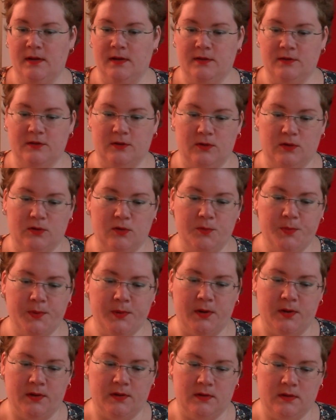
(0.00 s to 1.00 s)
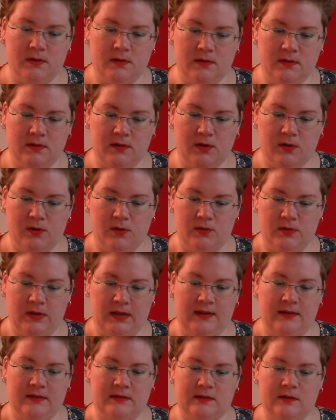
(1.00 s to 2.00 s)
So the coupon code
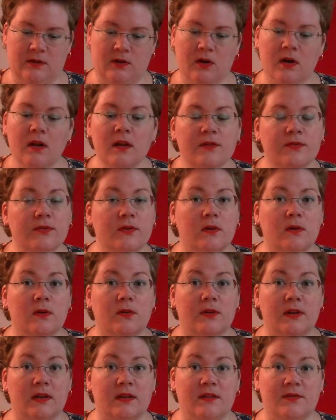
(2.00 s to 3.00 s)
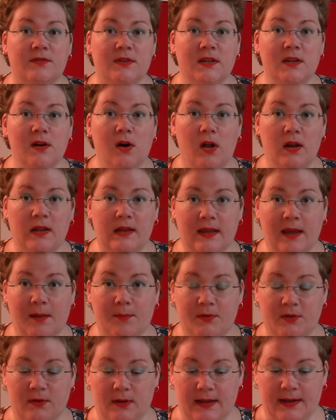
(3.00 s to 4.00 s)
is Colourful Creativity, all in
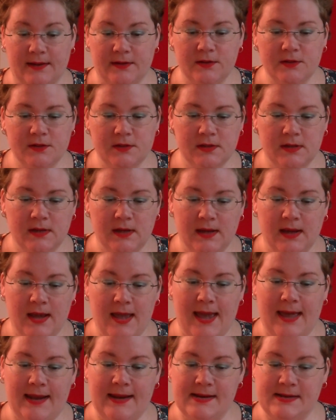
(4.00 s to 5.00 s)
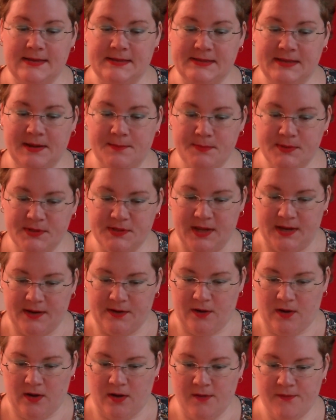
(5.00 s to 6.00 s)
capital letters, and it's 10%
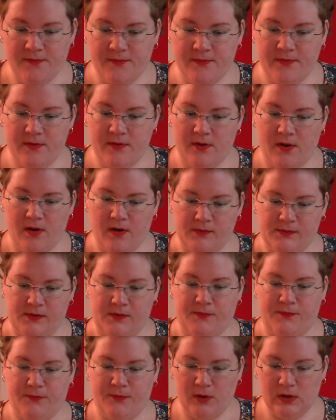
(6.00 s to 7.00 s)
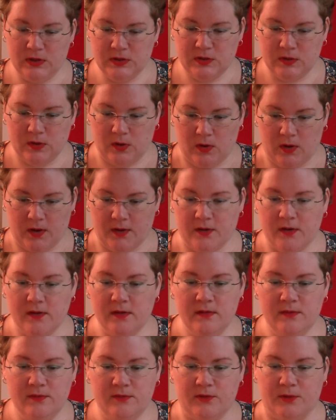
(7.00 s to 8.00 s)
off of the first
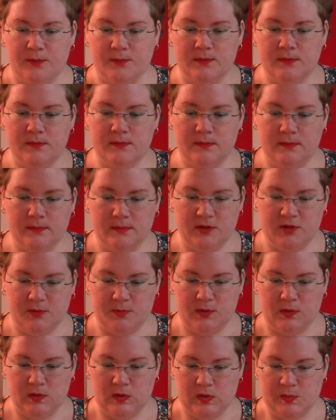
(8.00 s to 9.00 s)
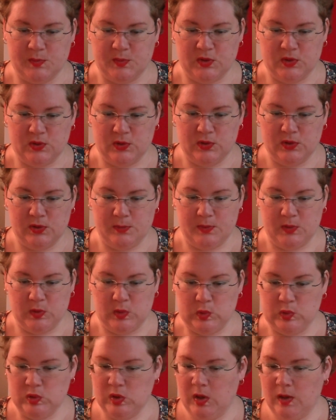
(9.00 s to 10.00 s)
order from
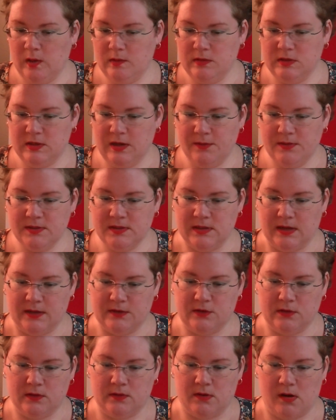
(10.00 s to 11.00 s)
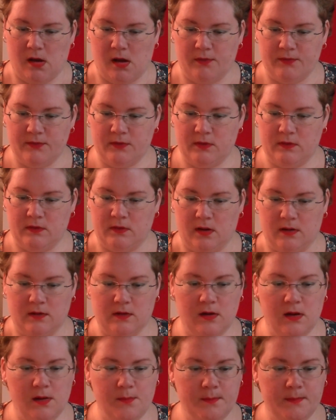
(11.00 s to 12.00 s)

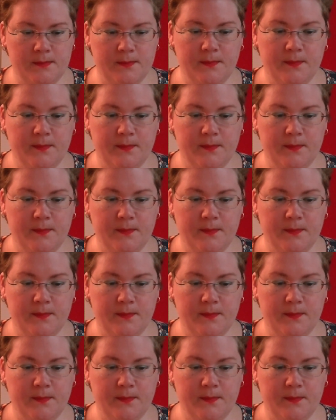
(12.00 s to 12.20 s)
www.sarahstexturecrafts.com,